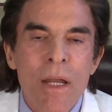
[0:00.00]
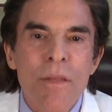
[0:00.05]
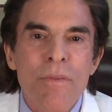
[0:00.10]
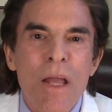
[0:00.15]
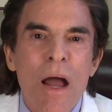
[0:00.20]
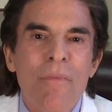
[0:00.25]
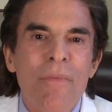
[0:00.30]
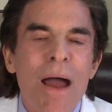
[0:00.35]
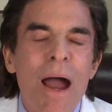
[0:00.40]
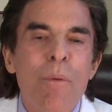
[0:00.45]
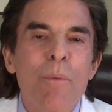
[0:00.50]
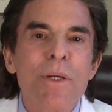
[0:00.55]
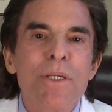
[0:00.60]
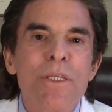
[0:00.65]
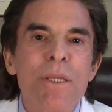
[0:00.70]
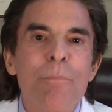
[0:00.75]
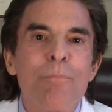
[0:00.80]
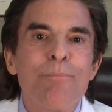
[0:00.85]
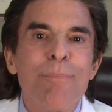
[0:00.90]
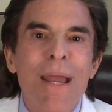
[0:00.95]
Now that was
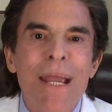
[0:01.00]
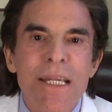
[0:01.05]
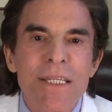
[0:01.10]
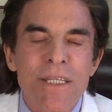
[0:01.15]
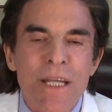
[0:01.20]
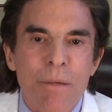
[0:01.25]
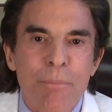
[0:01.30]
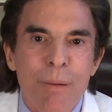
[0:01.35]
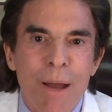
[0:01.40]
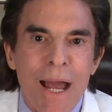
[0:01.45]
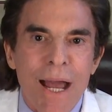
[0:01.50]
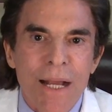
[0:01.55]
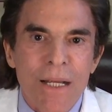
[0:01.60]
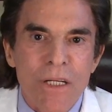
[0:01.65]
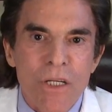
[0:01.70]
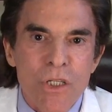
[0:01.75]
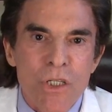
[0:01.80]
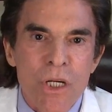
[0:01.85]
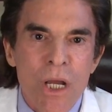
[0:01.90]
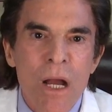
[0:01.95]
the basic
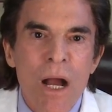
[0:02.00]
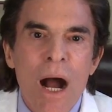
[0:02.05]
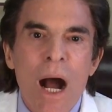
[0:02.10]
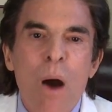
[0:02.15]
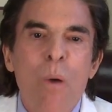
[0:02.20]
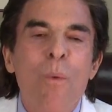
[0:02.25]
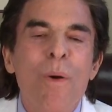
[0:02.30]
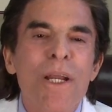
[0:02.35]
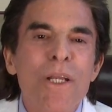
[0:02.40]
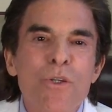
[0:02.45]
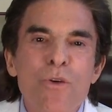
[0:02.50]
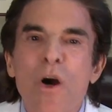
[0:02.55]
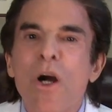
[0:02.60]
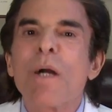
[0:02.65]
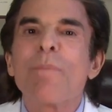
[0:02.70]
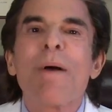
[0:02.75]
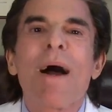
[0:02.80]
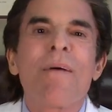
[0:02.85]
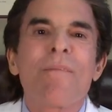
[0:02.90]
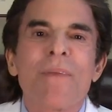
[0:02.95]
package. I want to talk
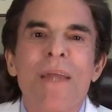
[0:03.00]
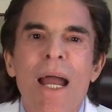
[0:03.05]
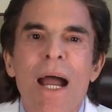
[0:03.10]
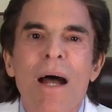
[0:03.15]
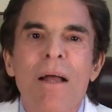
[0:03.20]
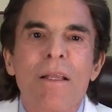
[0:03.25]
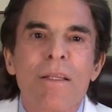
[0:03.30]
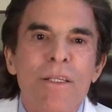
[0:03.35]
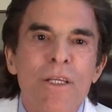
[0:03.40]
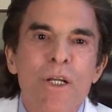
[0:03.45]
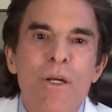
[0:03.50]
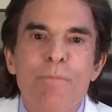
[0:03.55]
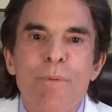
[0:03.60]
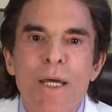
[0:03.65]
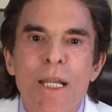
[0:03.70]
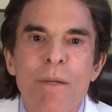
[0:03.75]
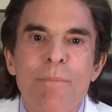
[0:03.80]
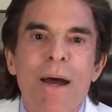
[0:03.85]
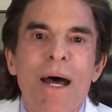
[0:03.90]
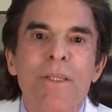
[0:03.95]
about now a little
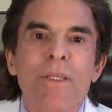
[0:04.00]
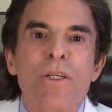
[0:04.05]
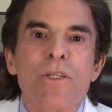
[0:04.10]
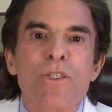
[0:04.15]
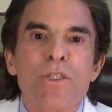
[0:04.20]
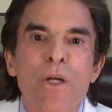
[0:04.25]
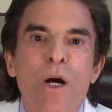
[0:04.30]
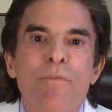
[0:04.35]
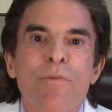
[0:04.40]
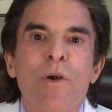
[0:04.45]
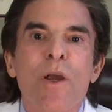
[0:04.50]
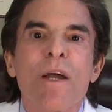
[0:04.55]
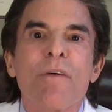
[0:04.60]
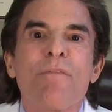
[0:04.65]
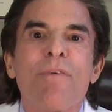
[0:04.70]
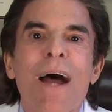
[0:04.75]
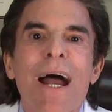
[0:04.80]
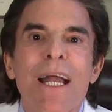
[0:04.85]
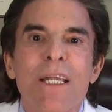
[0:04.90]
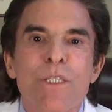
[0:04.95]
bit about the Silver
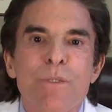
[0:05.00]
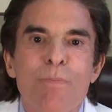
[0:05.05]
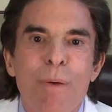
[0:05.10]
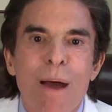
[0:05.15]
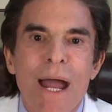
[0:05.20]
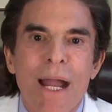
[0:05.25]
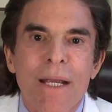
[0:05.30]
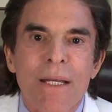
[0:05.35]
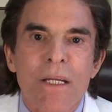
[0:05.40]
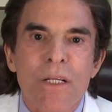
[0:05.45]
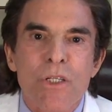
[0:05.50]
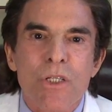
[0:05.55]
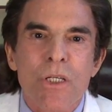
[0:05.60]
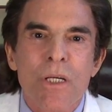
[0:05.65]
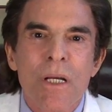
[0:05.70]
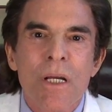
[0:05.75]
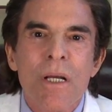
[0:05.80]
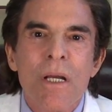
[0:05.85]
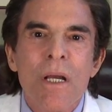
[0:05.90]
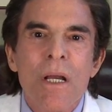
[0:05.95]
Advanced package.
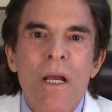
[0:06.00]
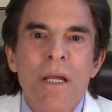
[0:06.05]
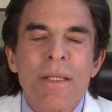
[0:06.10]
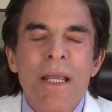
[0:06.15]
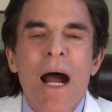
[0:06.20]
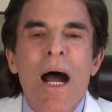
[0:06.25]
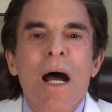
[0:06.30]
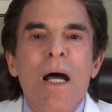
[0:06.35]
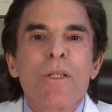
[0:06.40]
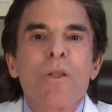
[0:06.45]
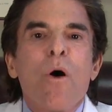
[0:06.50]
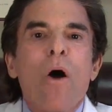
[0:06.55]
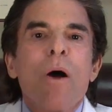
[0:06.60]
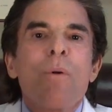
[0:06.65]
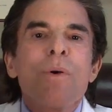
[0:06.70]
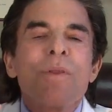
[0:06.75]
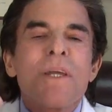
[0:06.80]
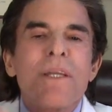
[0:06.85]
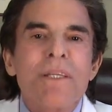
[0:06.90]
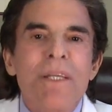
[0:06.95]
Now along
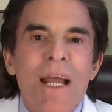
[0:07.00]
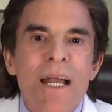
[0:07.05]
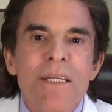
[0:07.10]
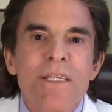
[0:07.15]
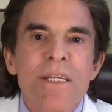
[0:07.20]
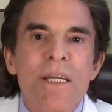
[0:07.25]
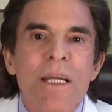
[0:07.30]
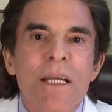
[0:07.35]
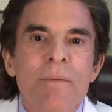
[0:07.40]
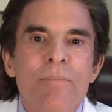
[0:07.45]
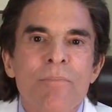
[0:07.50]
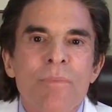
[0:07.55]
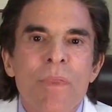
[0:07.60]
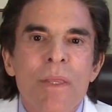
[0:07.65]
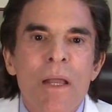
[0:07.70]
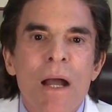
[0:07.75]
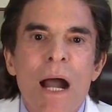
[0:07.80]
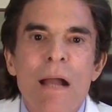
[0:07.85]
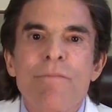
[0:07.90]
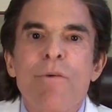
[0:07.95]
with the testing
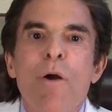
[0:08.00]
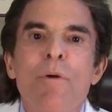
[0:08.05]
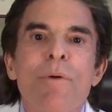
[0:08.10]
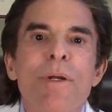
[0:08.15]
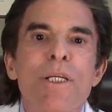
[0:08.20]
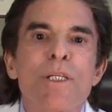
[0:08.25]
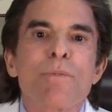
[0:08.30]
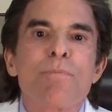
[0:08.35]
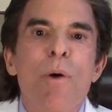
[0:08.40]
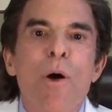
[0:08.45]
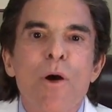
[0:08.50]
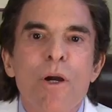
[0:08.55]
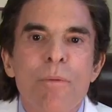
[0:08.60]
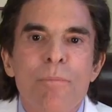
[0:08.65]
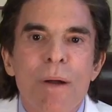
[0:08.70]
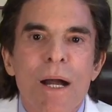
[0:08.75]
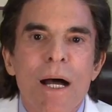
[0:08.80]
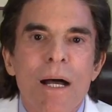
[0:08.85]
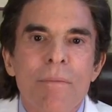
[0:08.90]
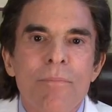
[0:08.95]
I've already spoke
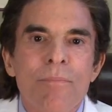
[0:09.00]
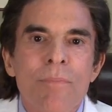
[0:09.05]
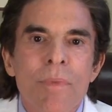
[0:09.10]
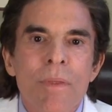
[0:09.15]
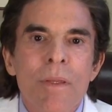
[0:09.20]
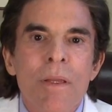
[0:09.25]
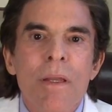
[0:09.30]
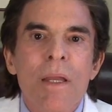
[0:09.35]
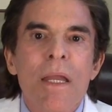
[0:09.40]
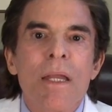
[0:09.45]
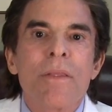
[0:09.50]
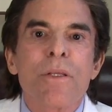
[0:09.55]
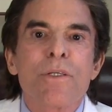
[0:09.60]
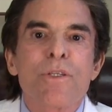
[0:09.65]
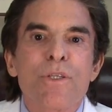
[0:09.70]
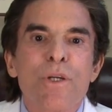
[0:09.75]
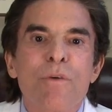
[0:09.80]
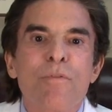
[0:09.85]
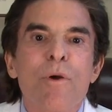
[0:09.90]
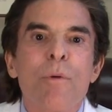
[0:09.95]
about in the
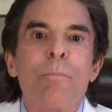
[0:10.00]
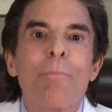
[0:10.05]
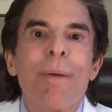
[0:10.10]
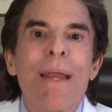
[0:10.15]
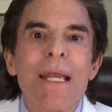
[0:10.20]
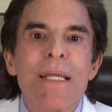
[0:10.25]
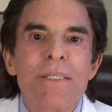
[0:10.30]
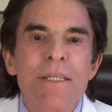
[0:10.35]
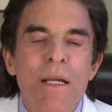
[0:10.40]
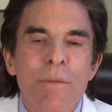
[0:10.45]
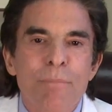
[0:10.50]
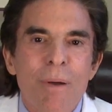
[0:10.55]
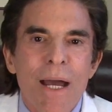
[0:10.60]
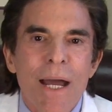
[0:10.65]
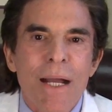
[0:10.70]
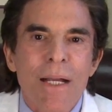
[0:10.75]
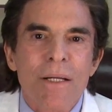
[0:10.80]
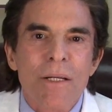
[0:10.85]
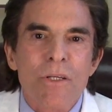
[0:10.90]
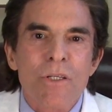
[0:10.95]
Silver Basic
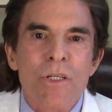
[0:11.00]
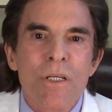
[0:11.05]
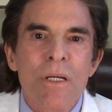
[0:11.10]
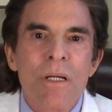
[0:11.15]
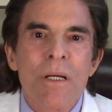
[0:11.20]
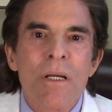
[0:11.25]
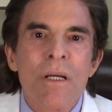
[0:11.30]
package,